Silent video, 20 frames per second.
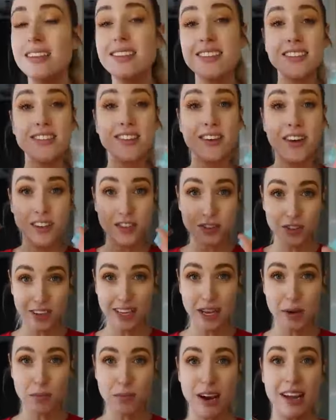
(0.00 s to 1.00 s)
This is an
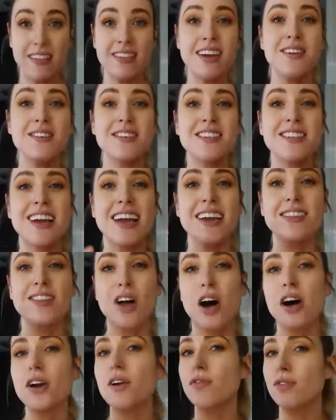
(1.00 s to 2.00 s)
Australian brand that uses a
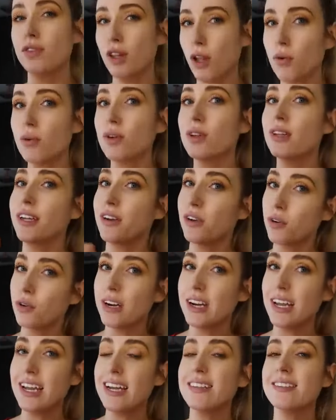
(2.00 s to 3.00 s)
lot of local
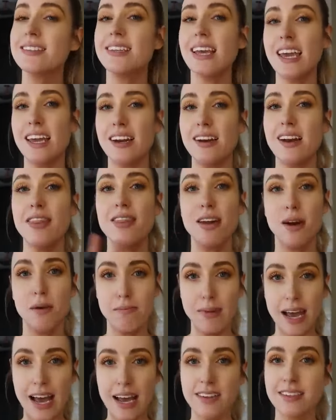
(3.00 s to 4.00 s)
ingredients in their
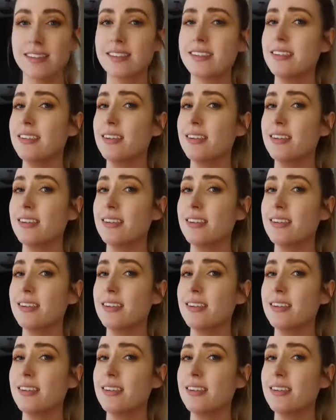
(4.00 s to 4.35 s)
masks